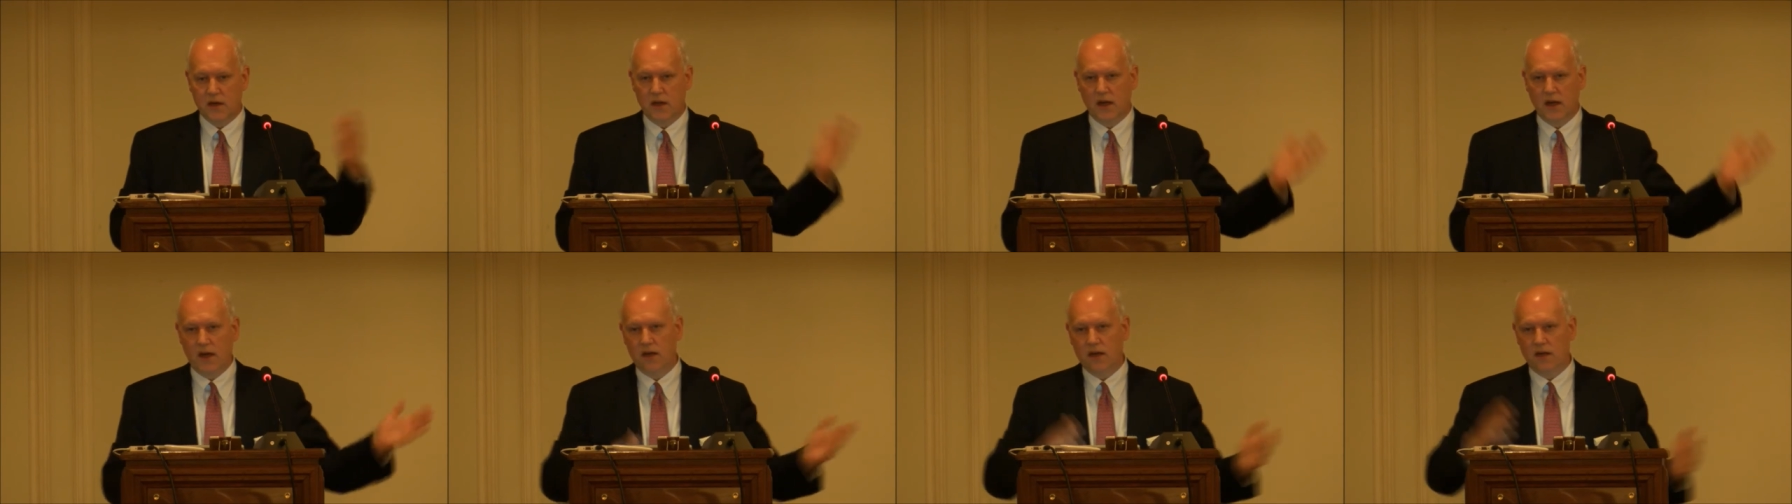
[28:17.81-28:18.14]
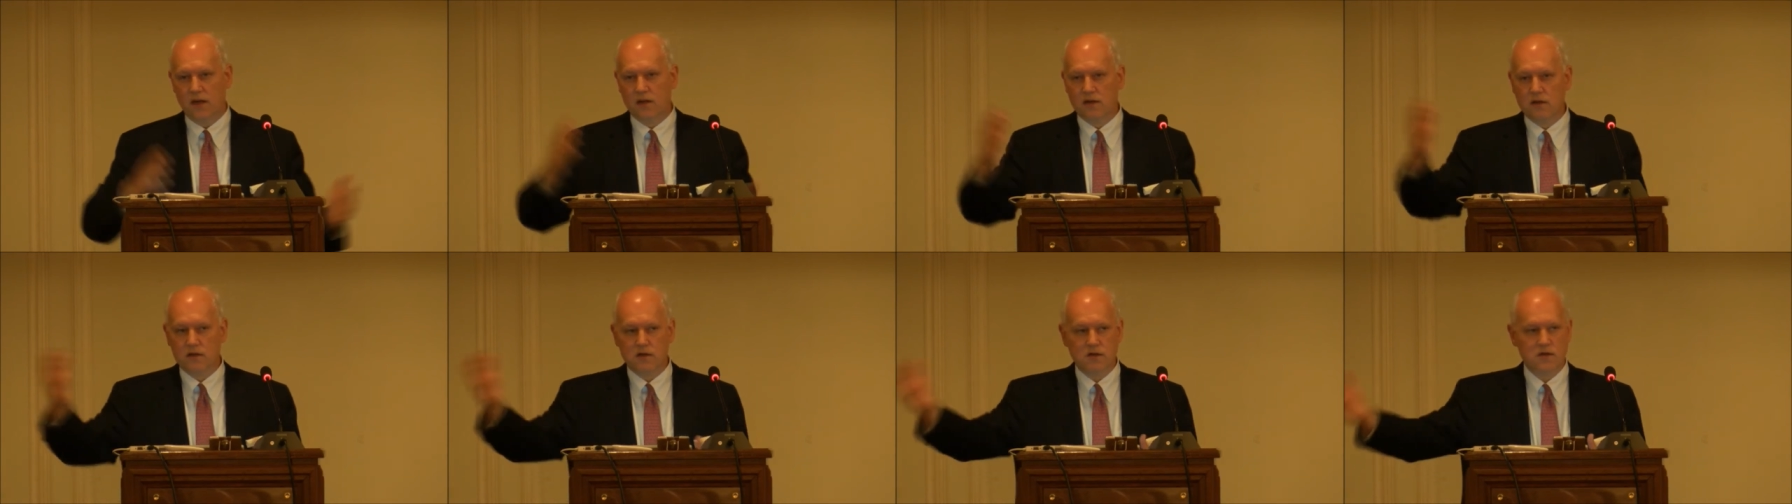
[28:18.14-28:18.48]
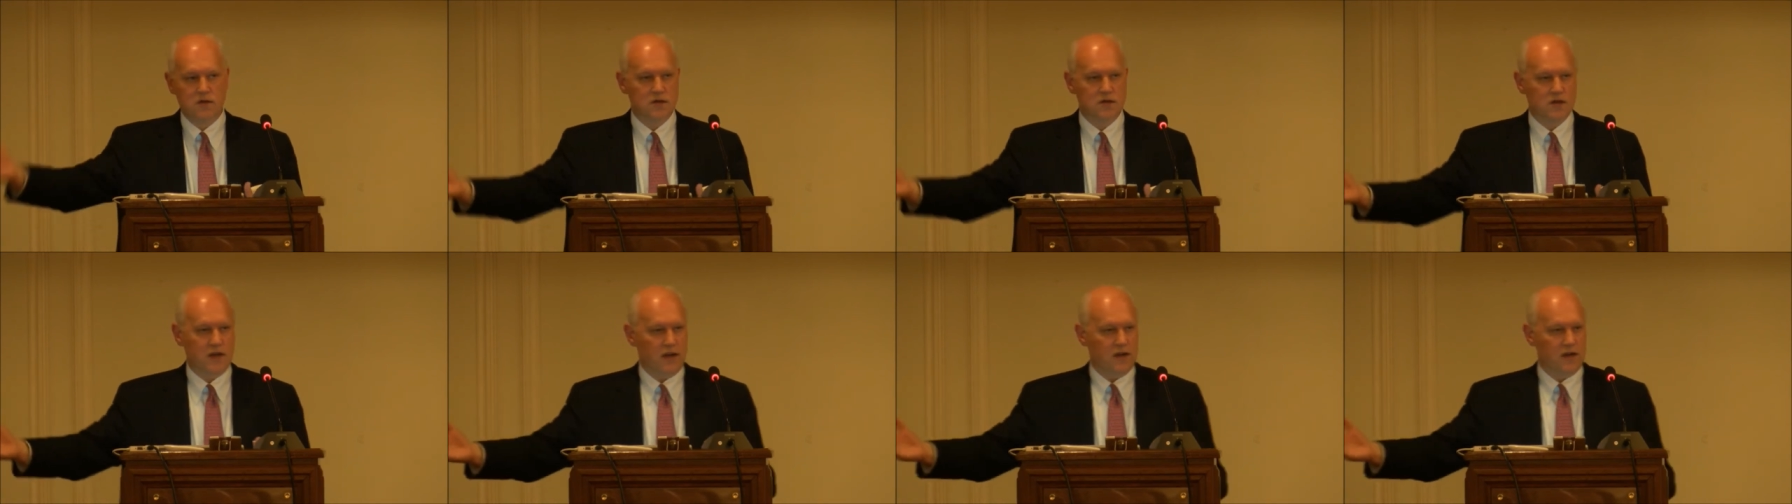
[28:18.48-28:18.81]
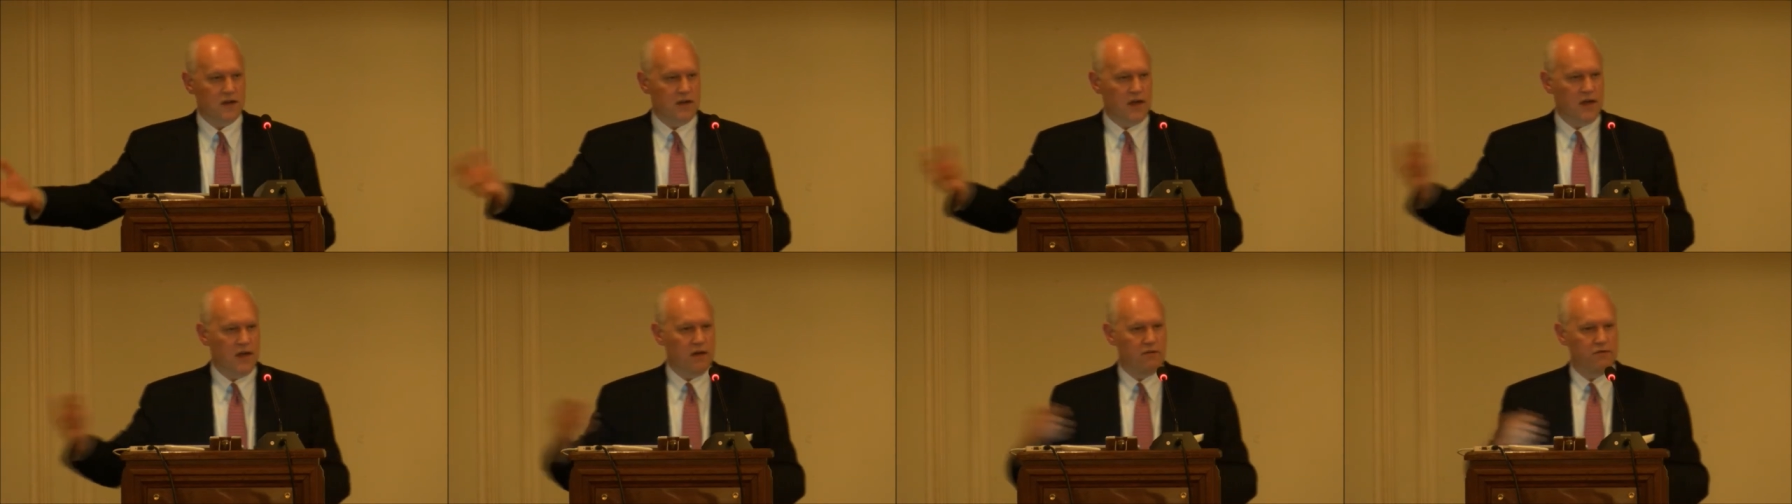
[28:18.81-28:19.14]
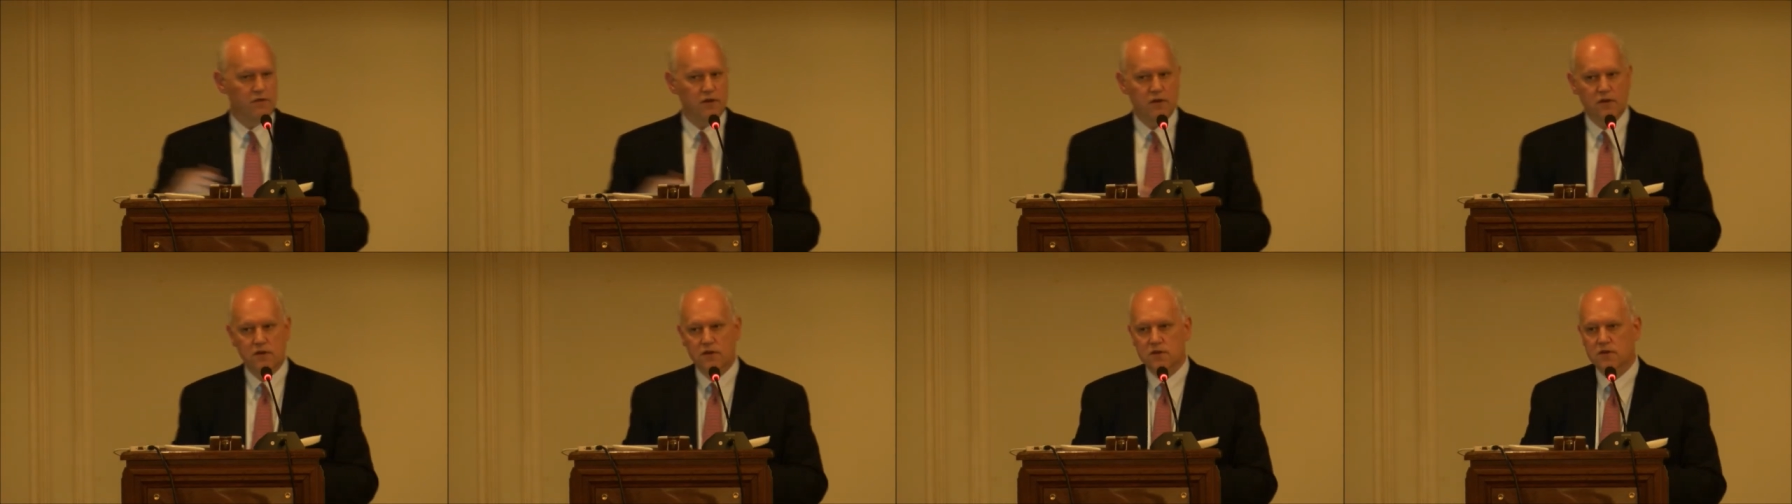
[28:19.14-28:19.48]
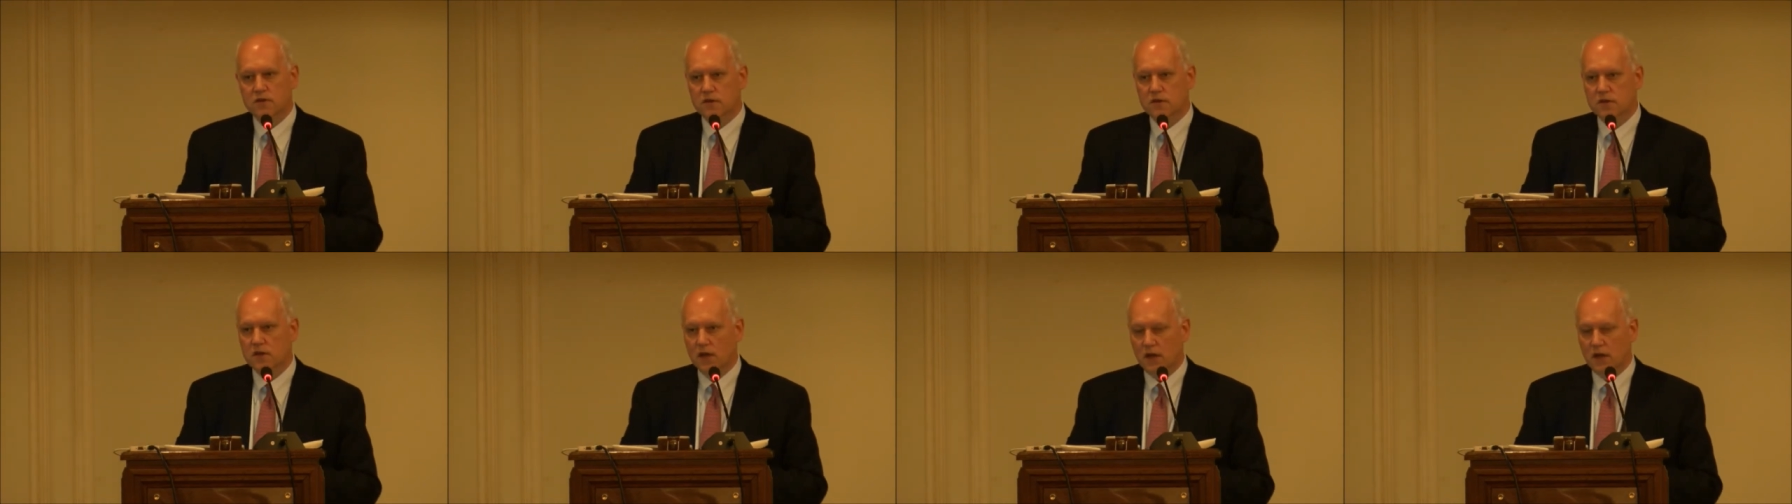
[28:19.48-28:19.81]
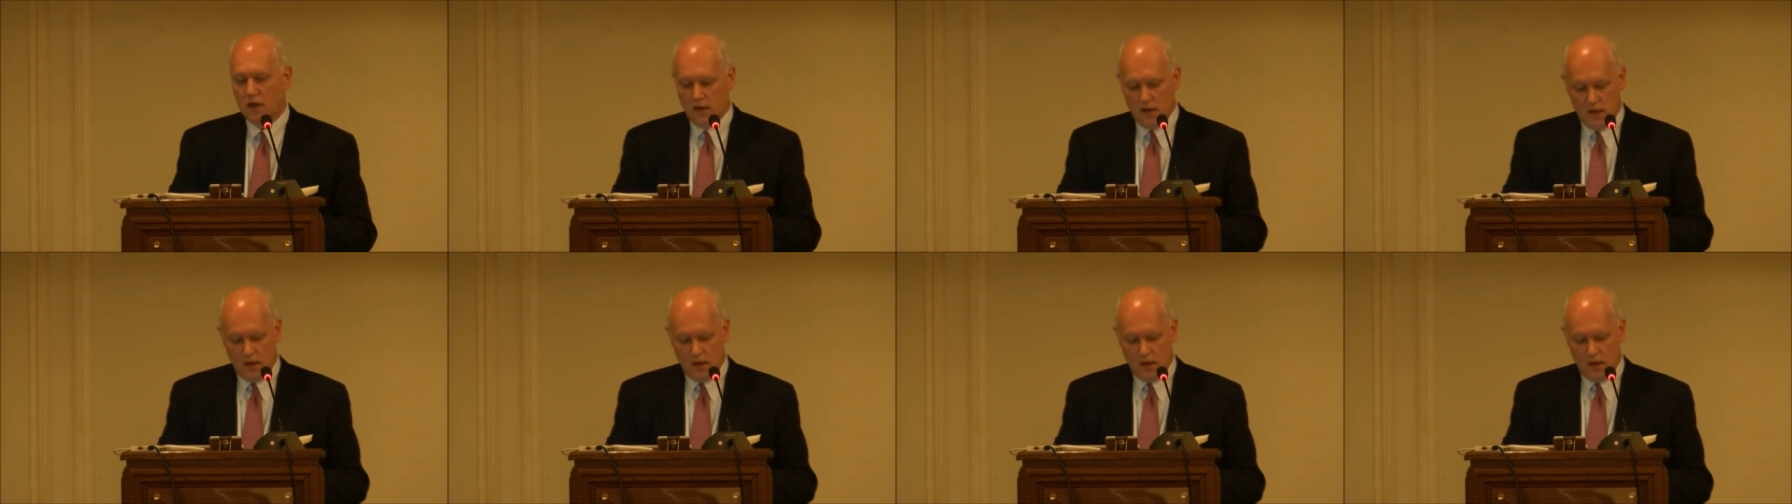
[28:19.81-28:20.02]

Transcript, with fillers: Canadians, Scandinavians,